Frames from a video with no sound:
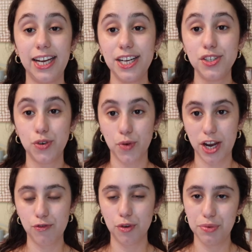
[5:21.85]
It is
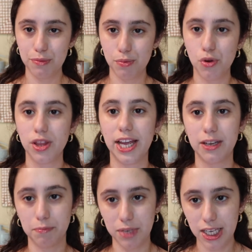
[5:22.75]
great for people
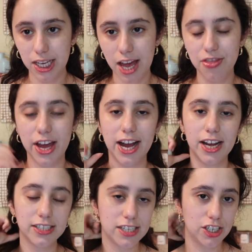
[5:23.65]
like me
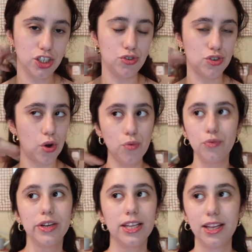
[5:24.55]
that you don't
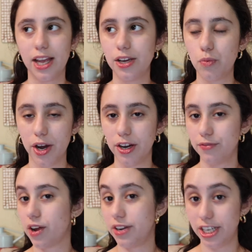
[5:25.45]
really like wearing
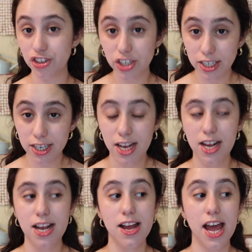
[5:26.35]
foundation
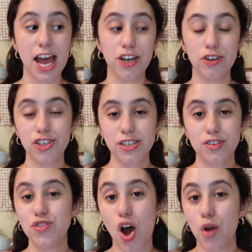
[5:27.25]
and you're just
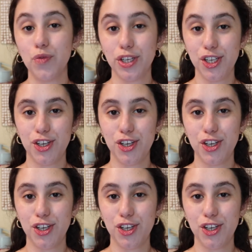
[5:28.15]
not really